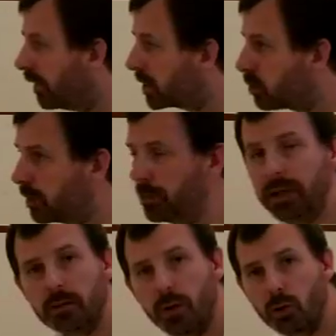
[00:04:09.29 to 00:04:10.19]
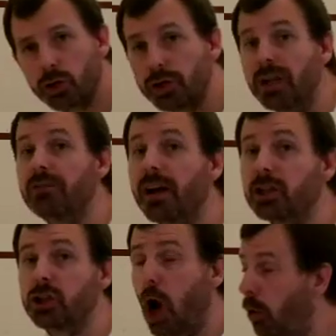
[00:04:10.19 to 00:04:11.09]
This would be the motion. In
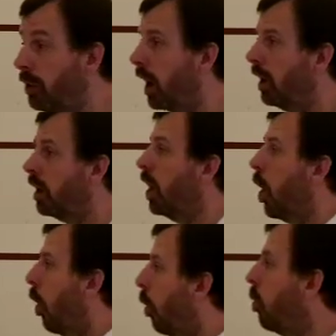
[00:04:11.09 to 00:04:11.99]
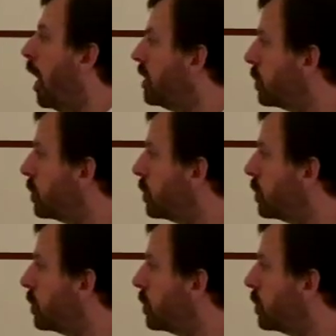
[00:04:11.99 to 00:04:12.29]
fact, Jonah always